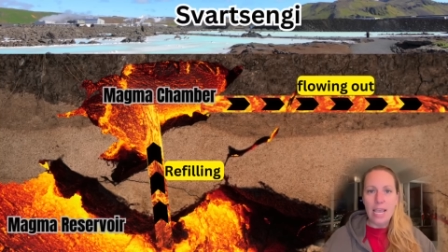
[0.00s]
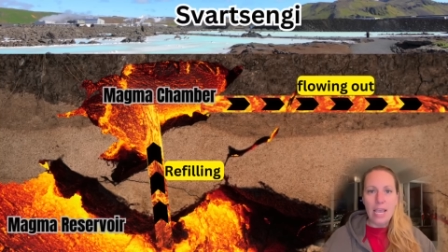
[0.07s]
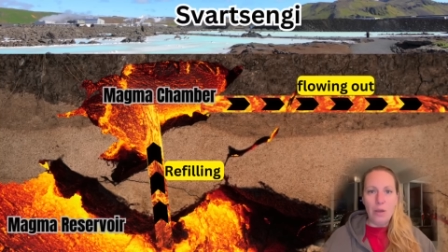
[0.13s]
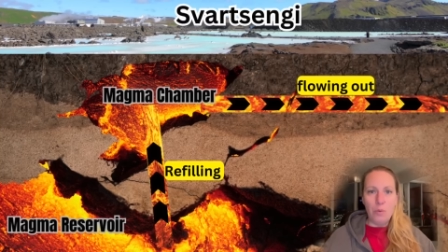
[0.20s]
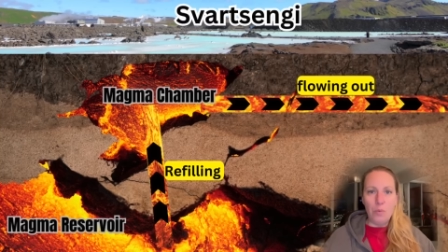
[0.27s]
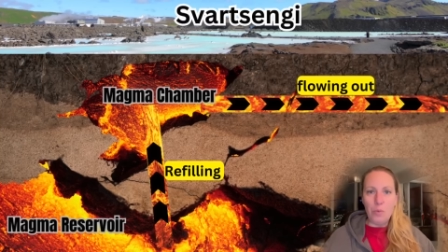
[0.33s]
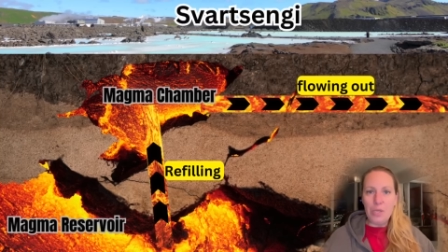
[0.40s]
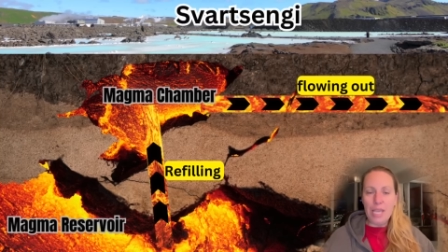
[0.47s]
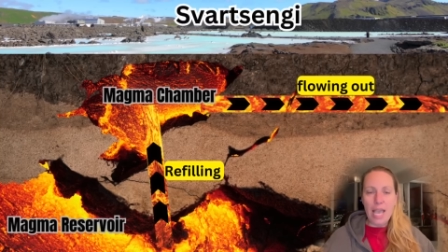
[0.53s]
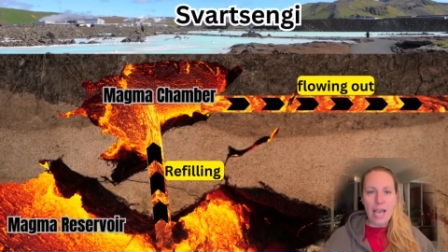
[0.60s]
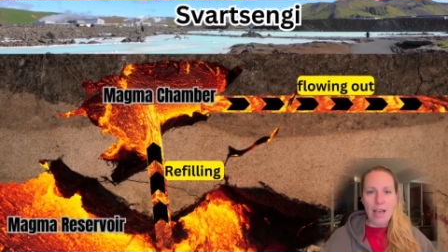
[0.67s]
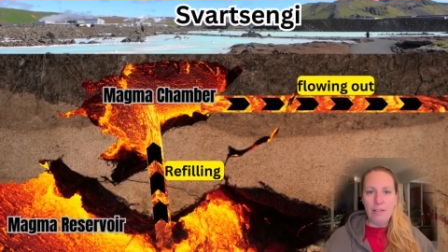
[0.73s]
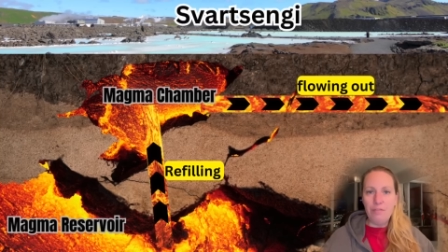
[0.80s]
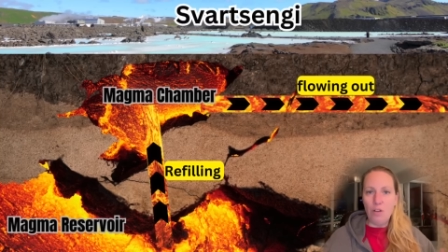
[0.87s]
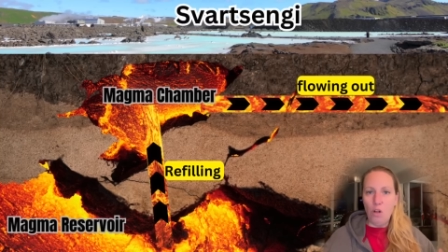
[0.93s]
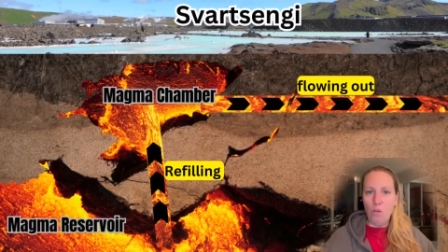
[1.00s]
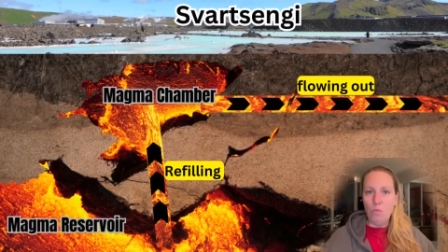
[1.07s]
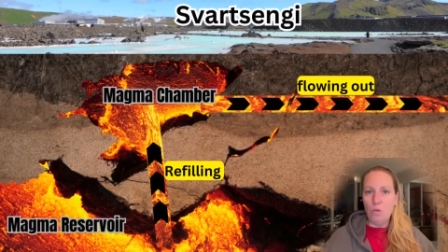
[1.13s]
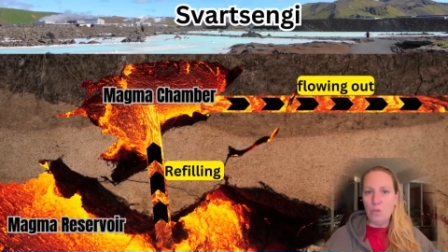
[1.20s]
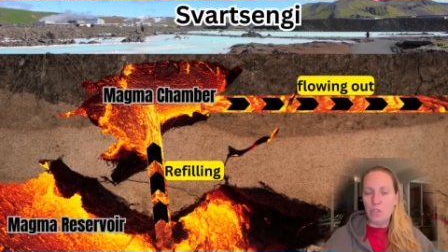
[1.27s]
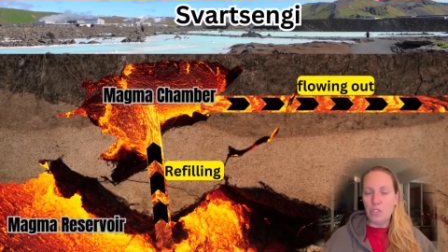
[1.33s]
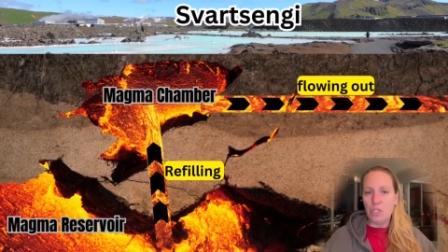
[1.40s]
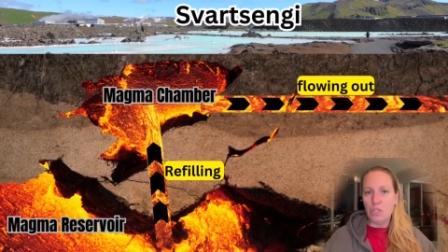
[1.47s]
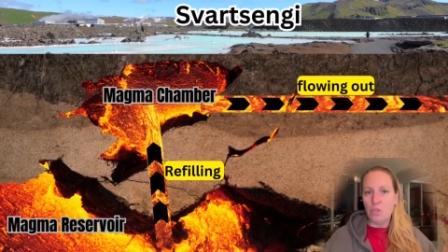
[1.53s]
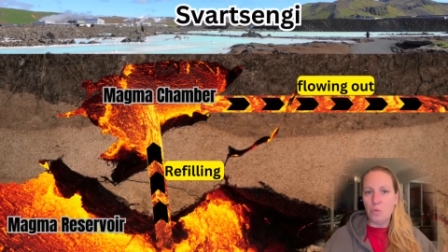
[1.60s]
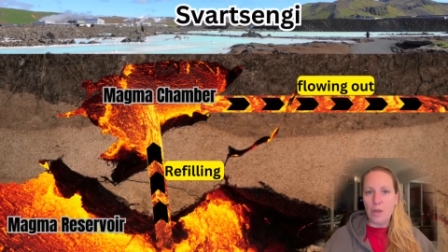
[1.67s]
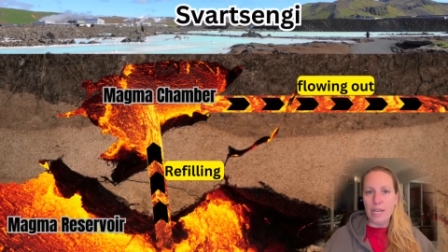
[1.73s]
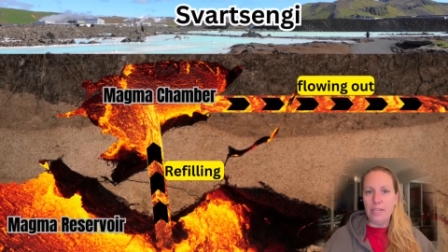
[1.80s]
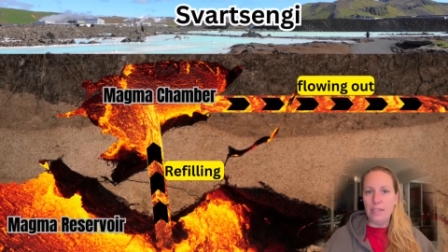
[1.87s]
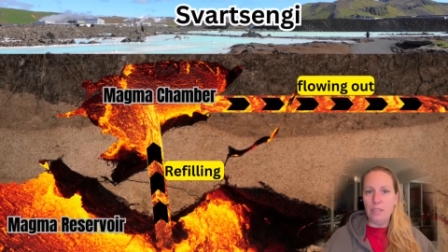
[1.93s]
we have almost
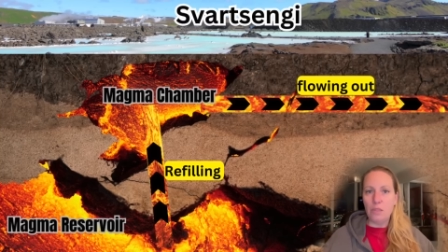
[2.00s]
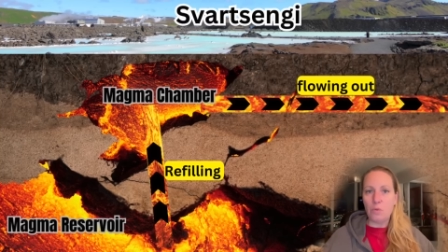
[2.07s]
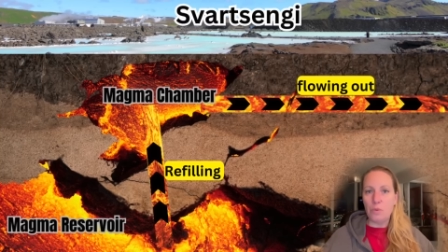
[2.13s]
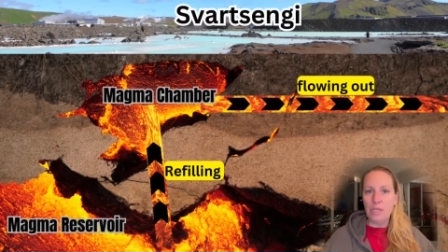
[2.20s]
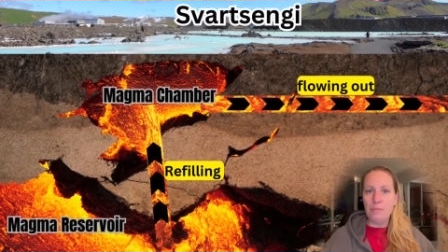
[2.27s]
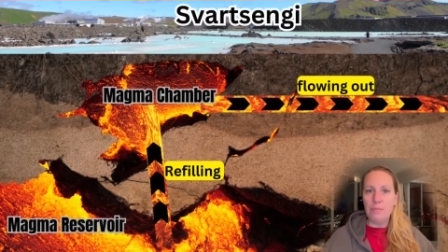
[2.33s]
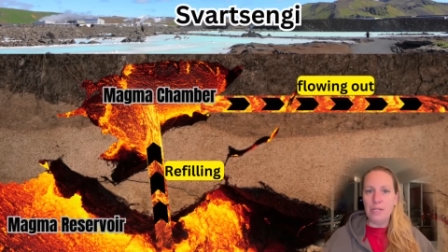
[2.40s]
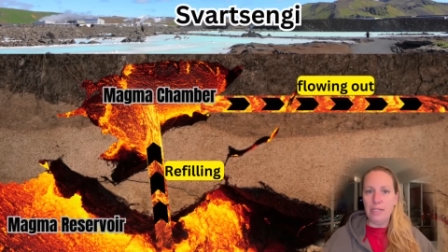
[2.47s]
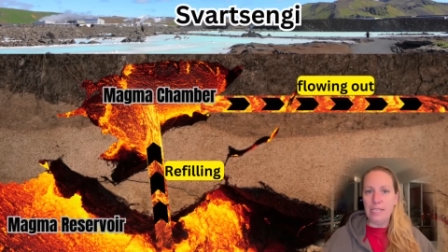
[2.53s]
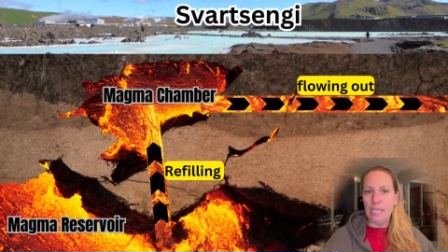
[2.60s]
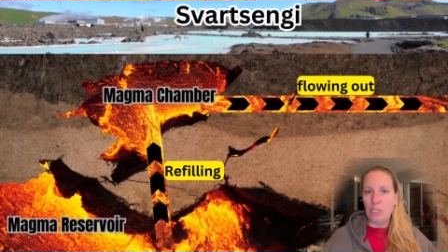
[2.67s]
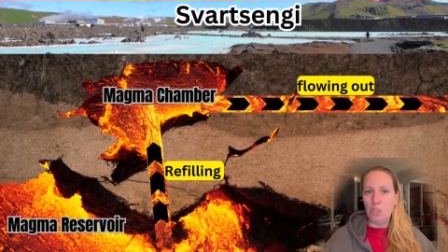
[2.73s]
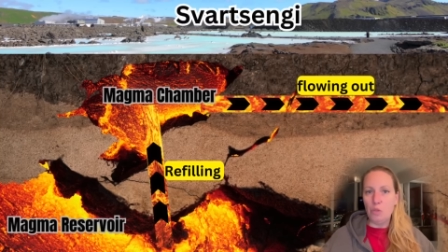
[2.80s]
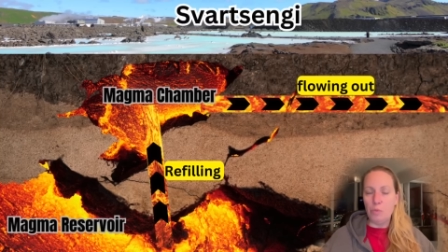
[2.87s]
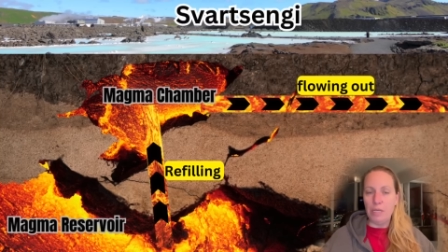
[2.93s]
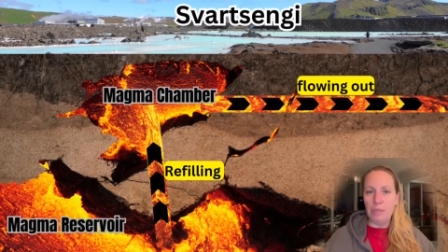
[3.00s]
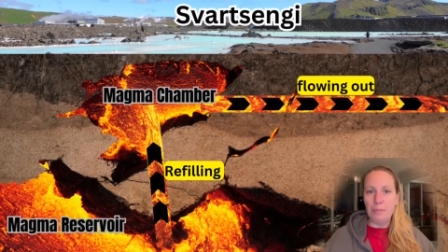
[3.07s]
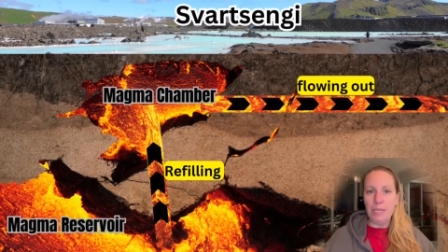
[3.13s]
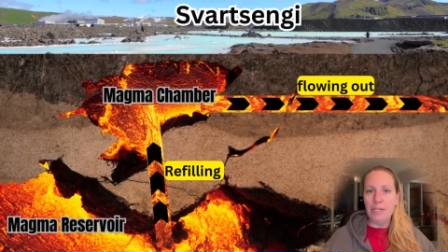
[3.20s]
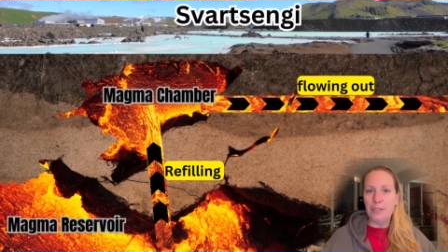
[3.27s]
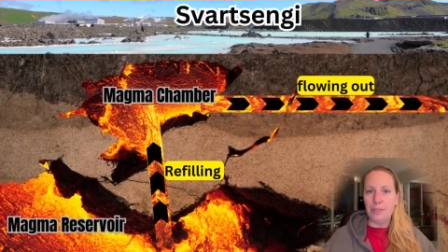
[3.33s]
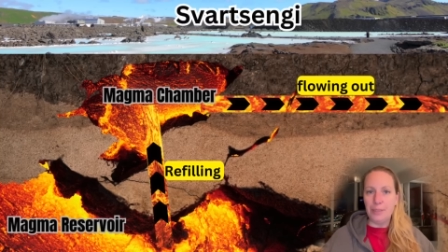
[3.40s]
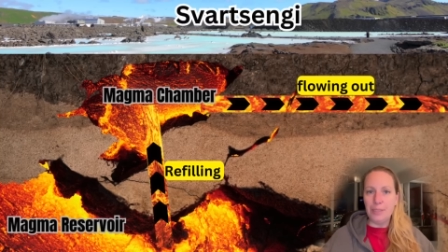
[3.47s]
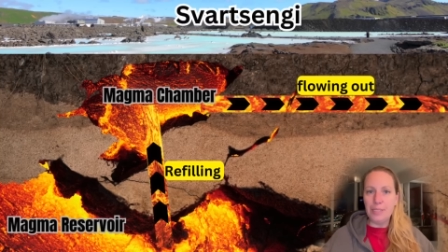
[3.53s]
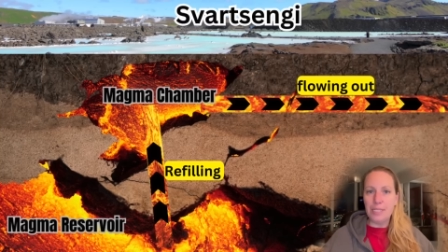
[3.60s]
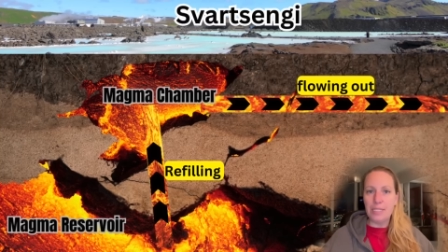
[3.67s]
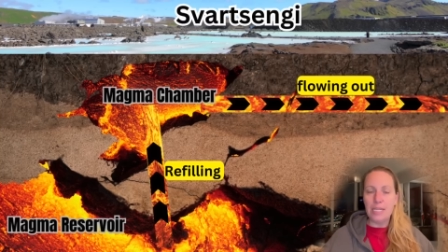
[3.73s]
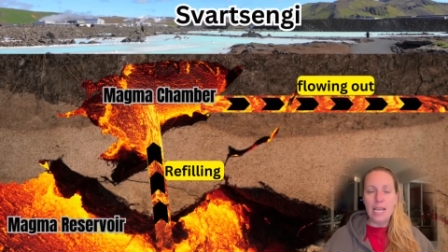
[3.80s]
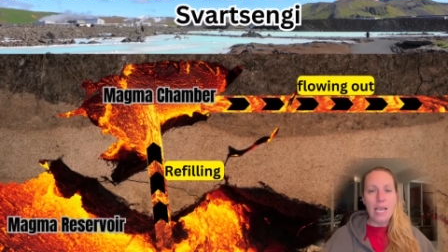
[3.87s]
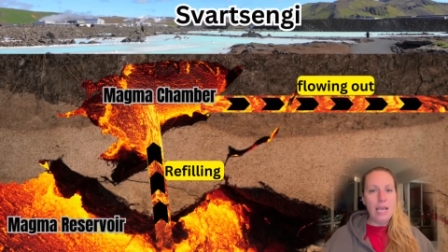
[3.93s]
23 million cubic
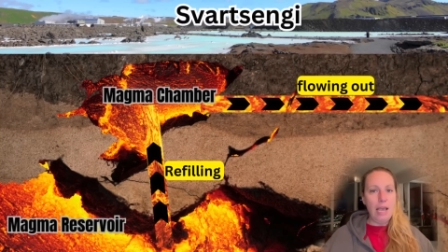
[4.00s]
meters